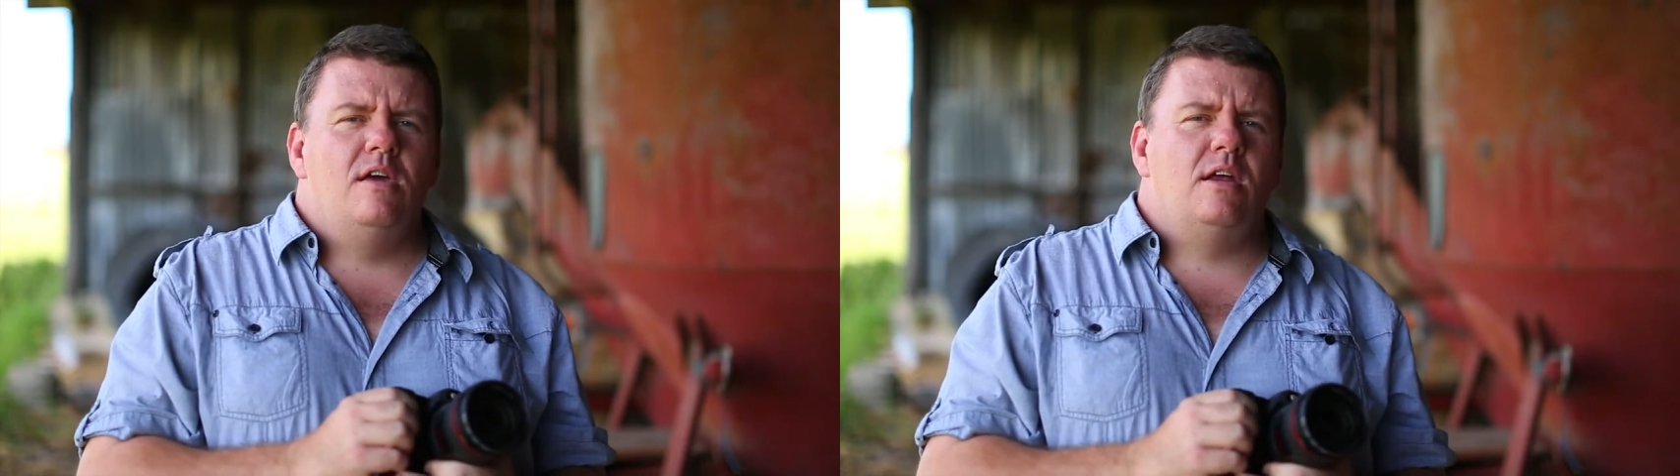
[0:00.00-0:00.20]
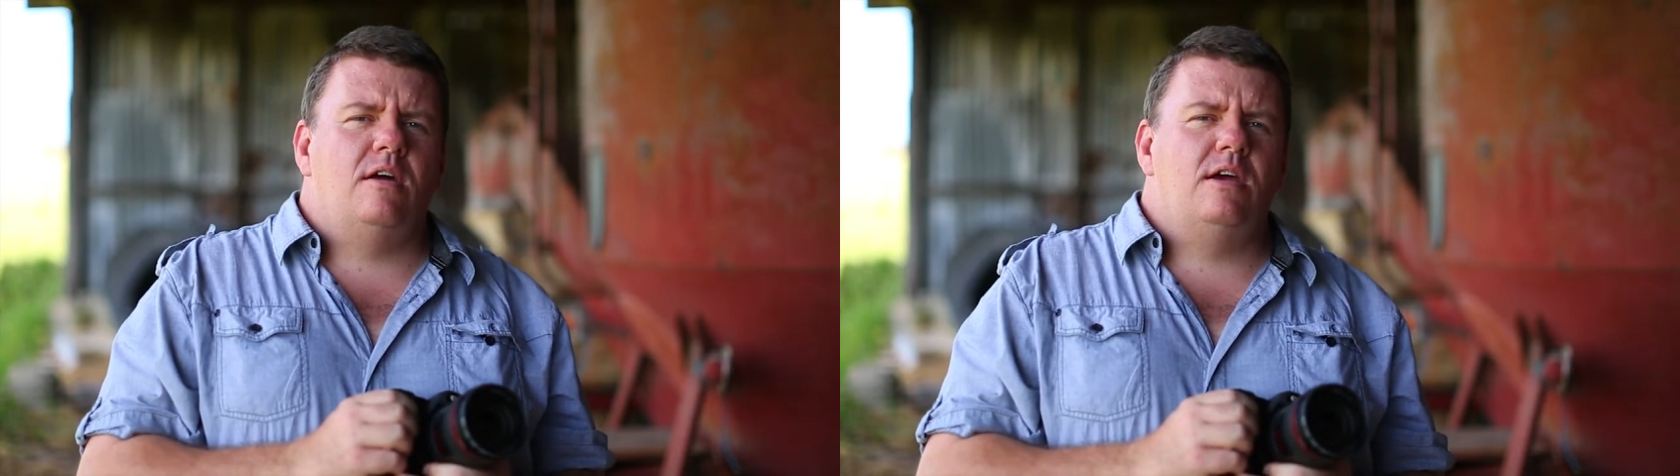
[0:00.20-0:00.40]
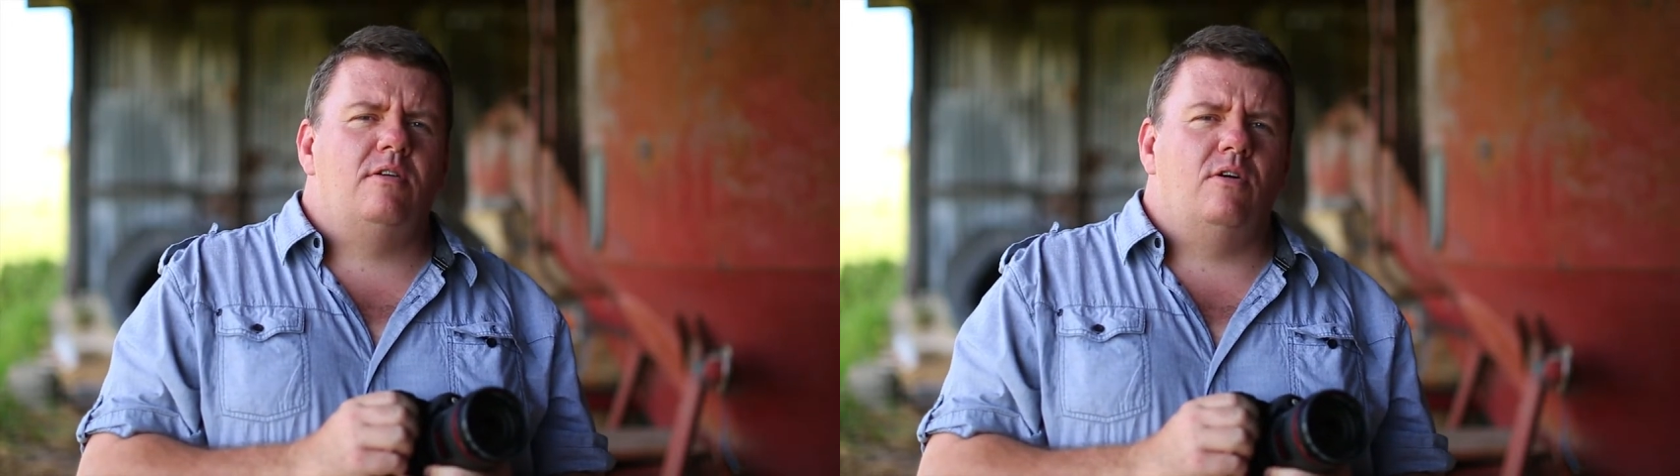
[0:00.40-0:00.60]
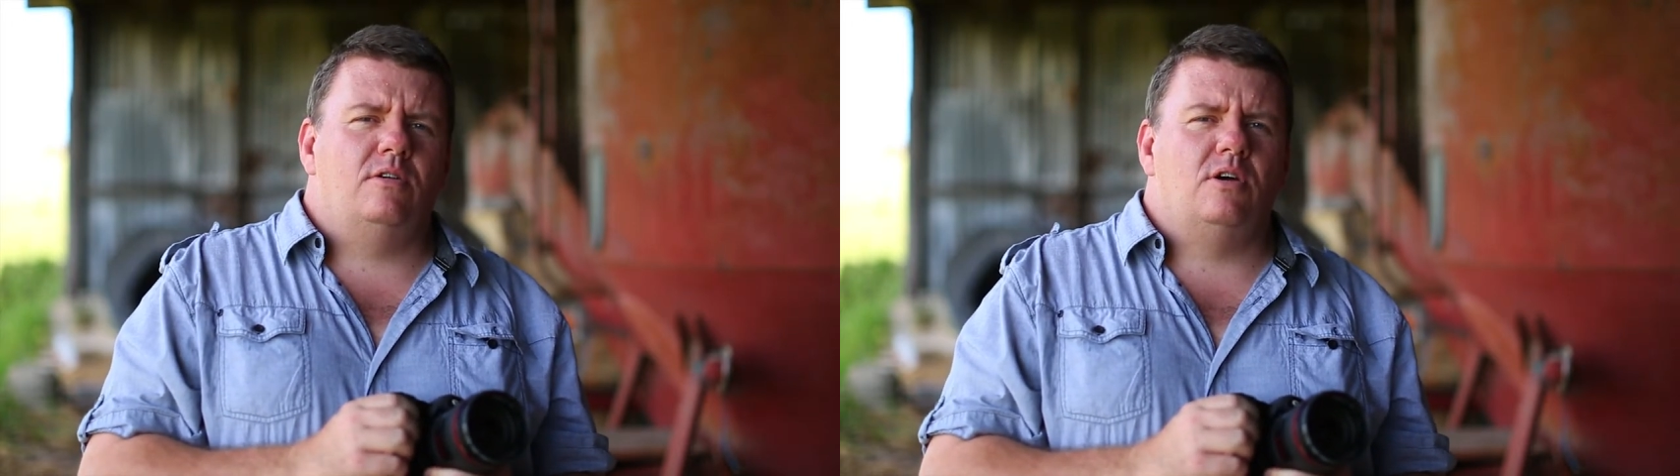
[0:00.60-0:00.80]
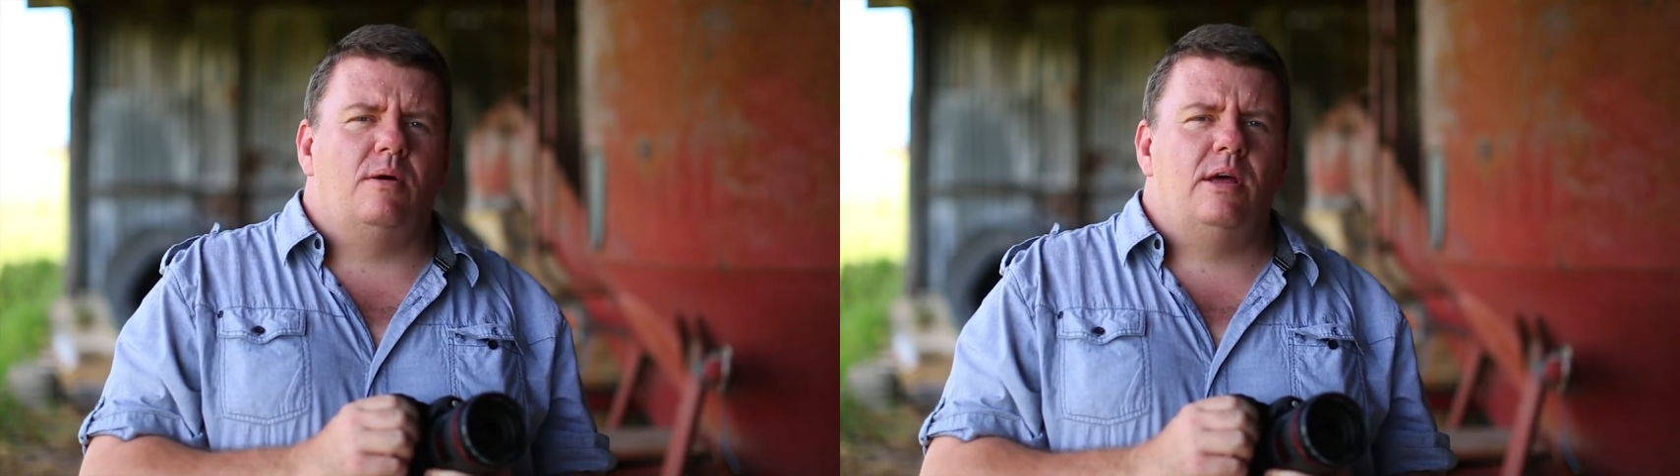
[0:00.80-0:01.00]
Now, you hear it all
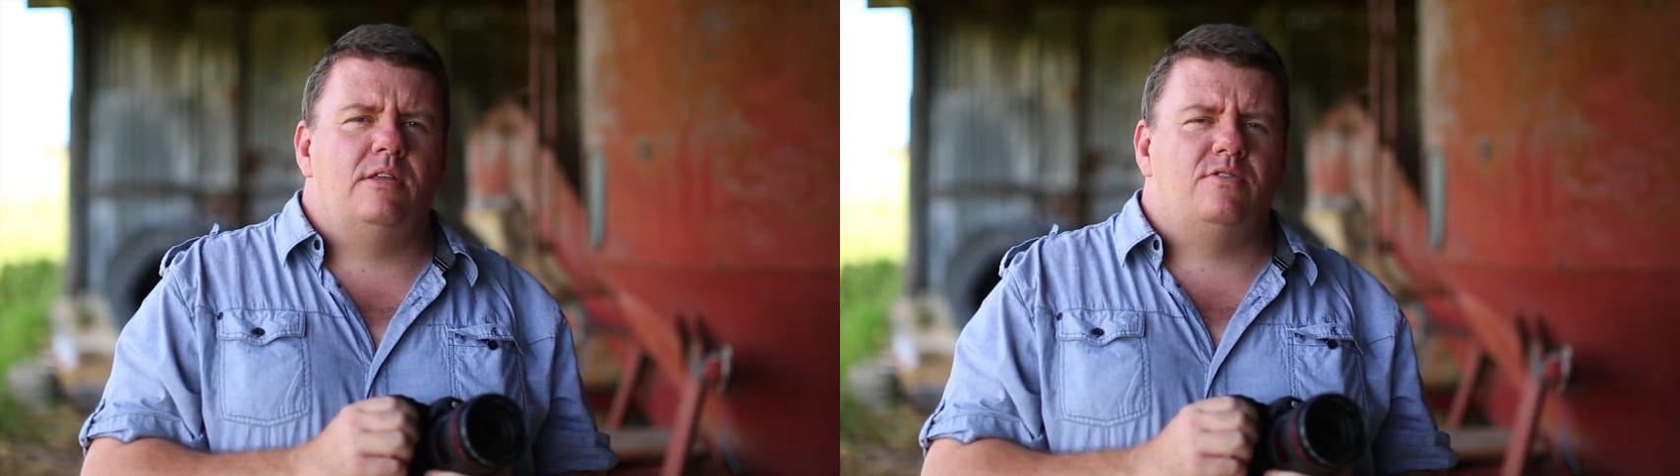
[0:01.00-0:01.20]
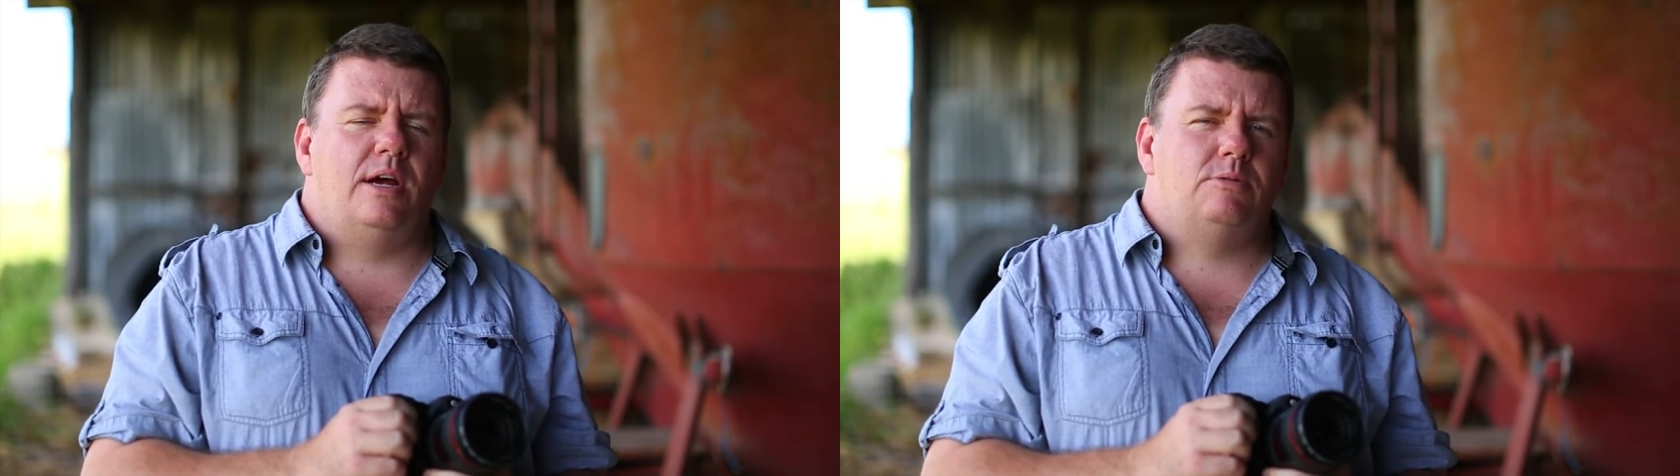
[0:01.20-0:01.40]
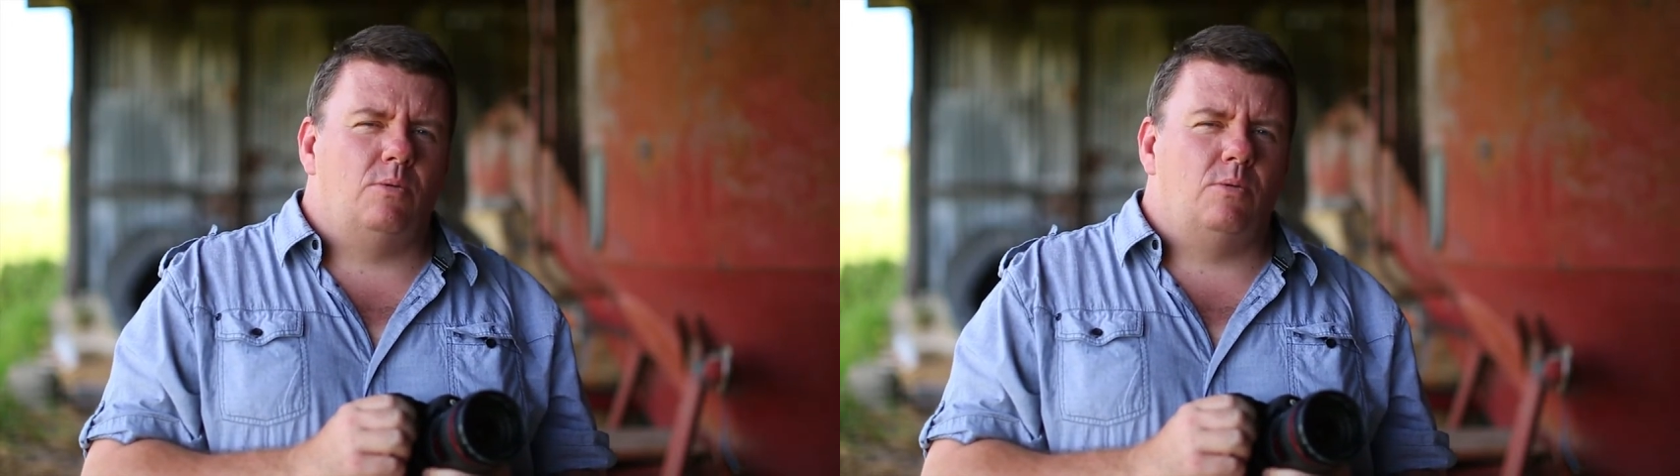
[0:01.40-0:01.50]
the time around the traps,